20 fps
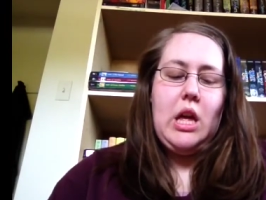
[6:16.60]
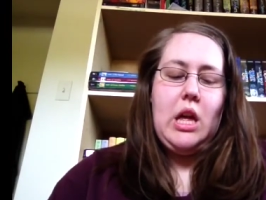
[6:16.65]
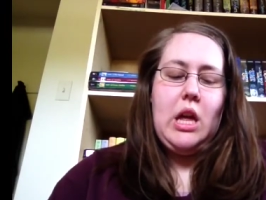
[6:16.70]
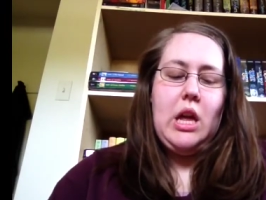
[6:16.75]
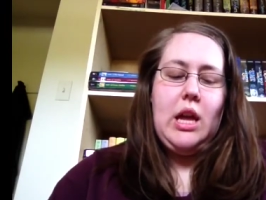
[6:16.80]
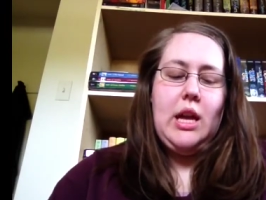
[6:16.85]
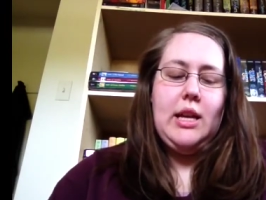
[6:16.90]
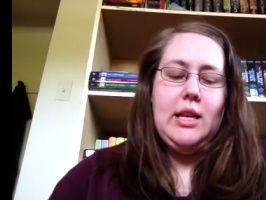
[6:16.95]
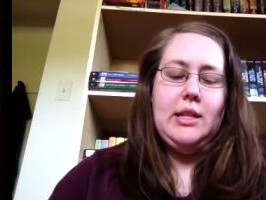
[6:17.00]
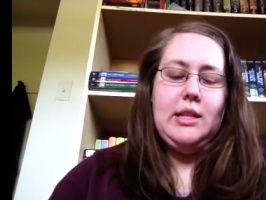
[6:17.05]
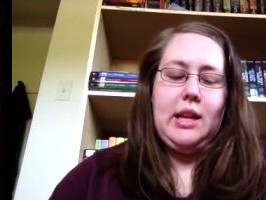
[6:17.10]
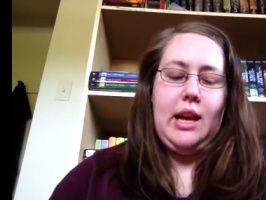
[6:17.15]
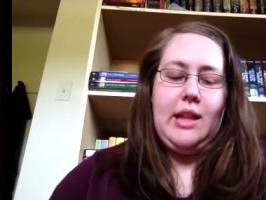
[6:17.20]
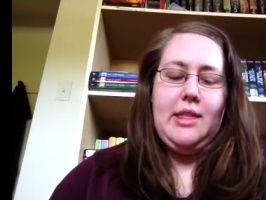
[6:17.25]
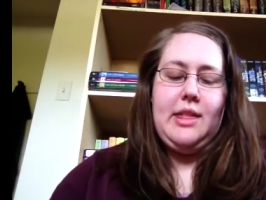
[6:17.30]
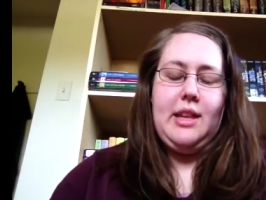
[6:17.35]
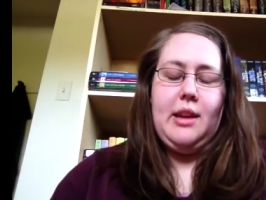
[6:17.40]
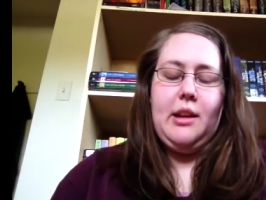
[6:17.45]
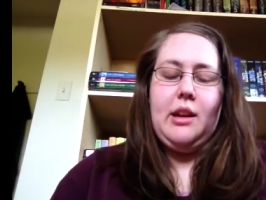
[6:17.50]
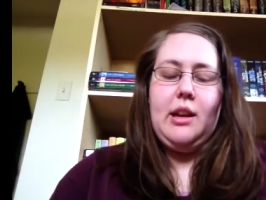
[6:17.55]
is, I
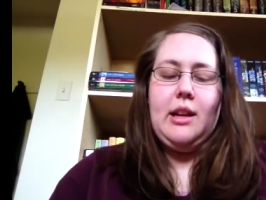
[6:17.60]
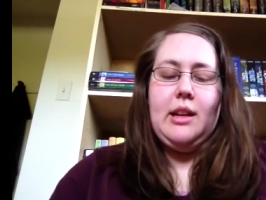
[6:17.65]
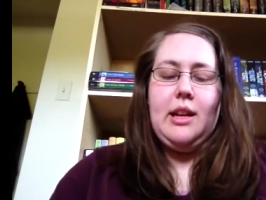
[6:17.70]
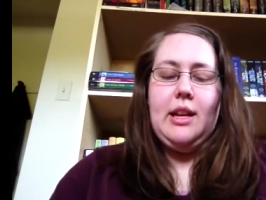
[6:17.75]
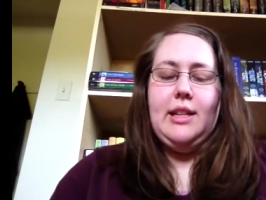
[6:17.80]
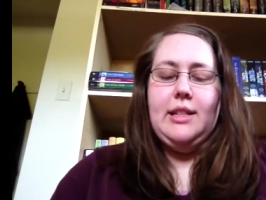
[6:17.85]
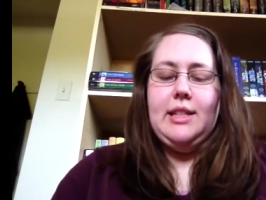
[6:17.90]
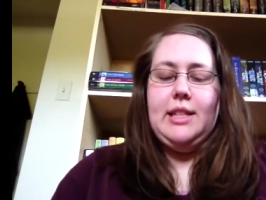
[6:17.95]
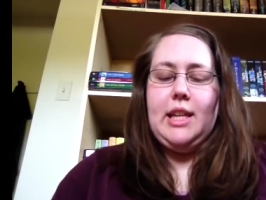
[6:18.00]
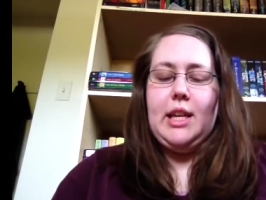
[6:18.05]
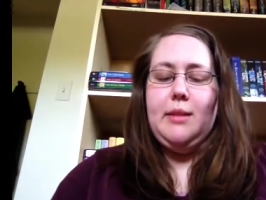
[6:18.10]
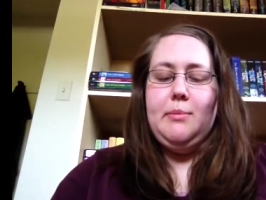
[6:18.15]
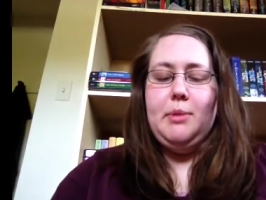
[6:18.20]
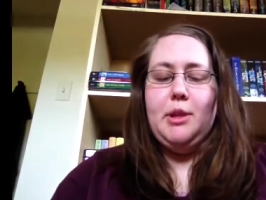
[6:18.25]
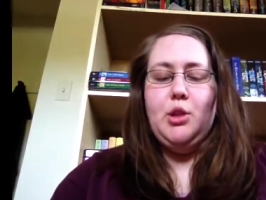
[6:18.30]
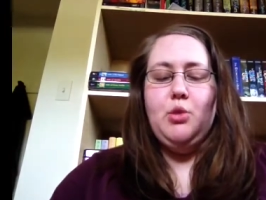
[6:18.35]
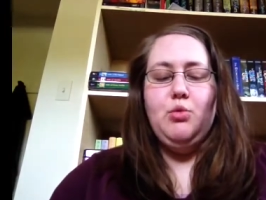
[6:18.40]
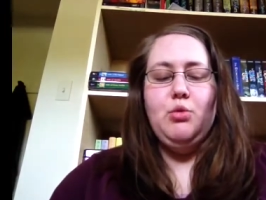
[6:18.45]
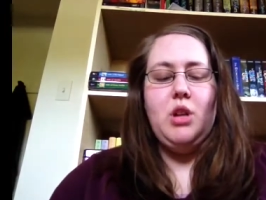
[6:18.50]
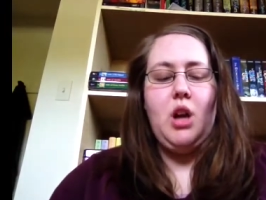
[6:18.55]
think, a
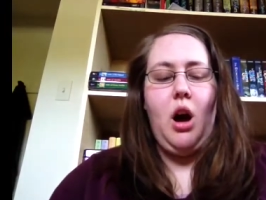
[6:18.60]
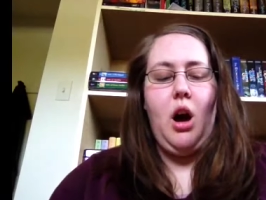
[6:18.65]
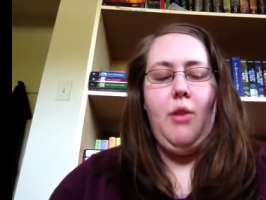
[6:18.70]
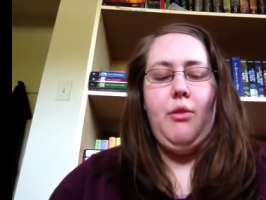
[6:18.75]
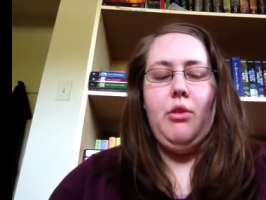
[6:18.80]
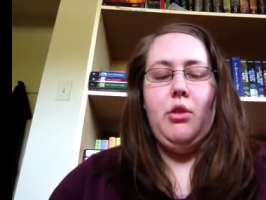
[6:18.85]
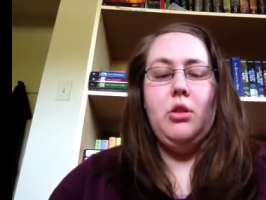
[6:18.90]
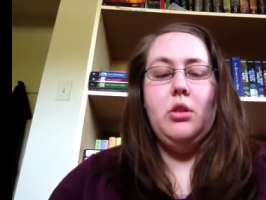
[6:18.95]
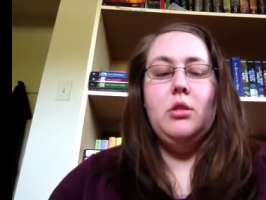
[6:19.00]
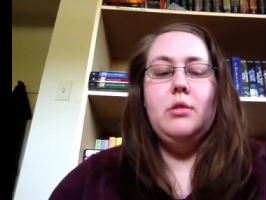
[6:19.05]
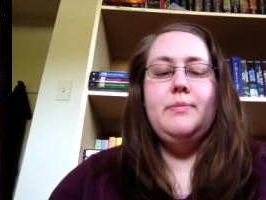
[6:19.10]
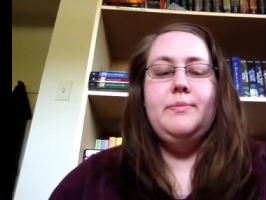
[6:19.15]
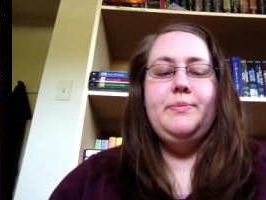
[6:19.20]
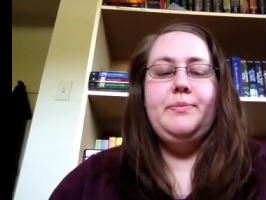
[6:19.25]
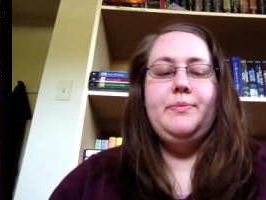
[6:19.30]
debut novel.